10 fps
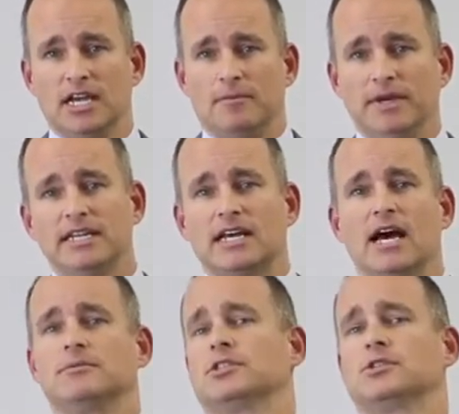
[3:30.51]
Many
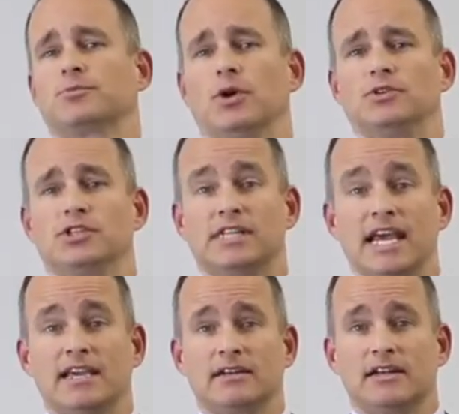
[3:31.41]
times this approach is
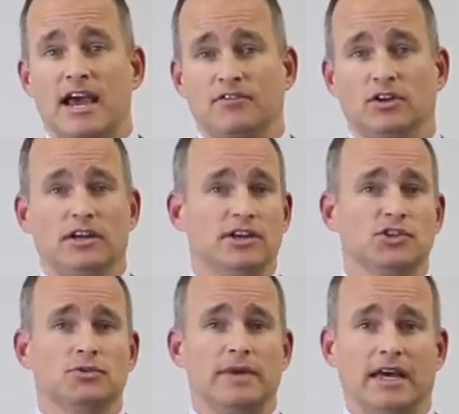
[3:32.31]
taken after an
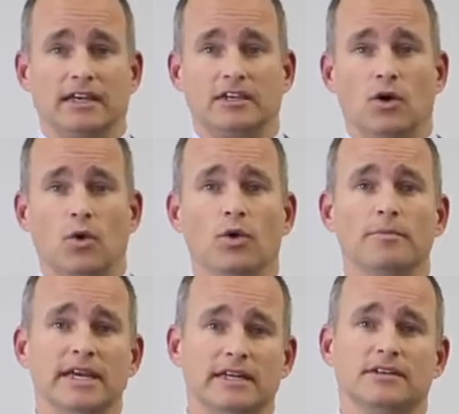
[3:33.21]
initial mailing or
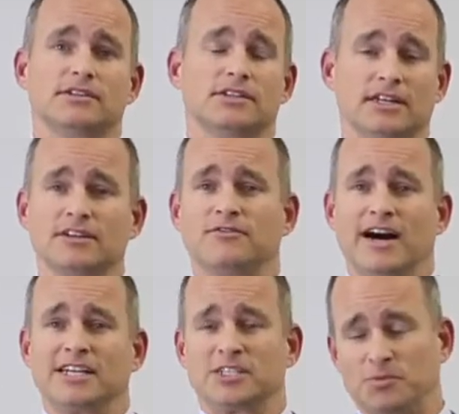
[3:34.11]
meeting to
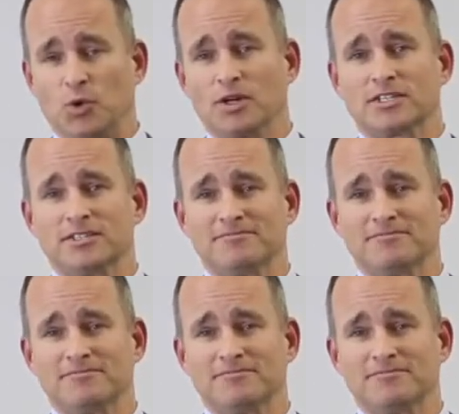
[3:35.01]
solidify support.